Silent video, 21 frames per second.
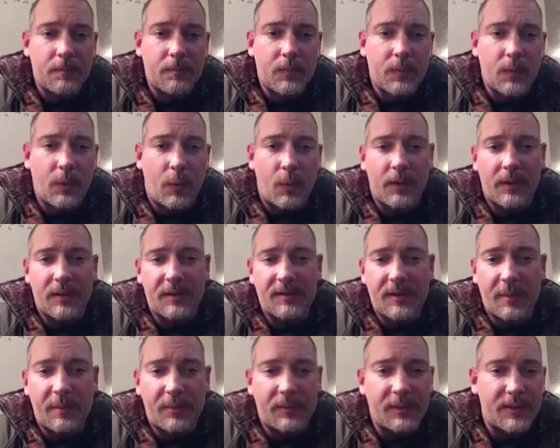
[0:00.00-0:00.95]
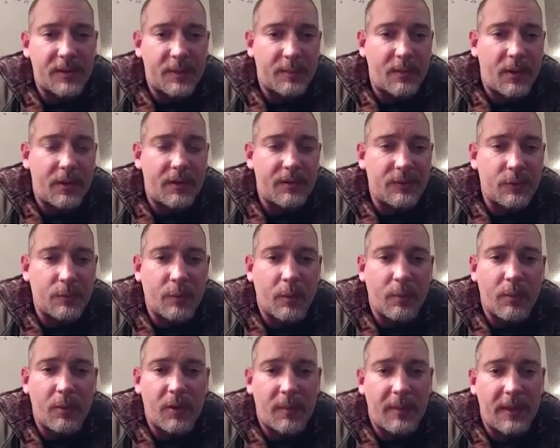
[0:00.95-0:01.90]
Oregon State Police have brought in 2
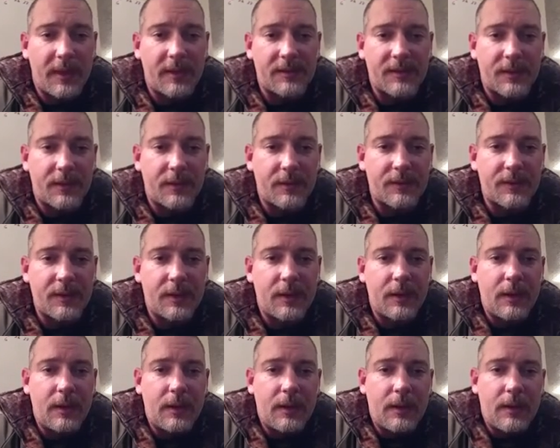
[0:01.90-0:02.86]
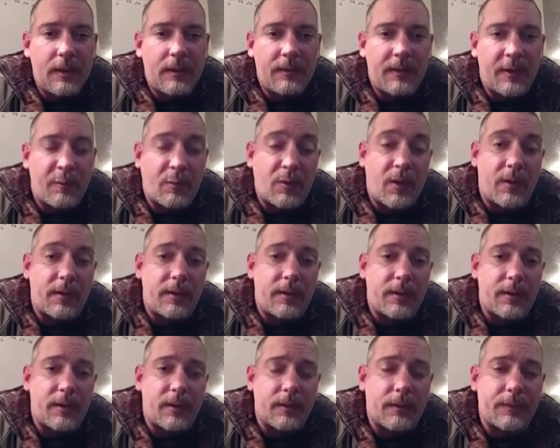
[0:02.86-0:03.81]
mobile command centers. They've brought
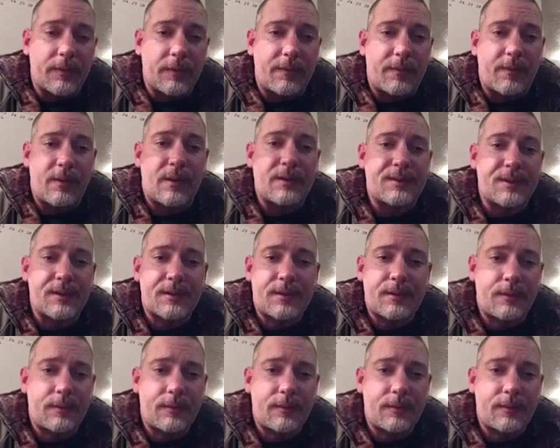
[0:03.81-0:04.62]
in their forensic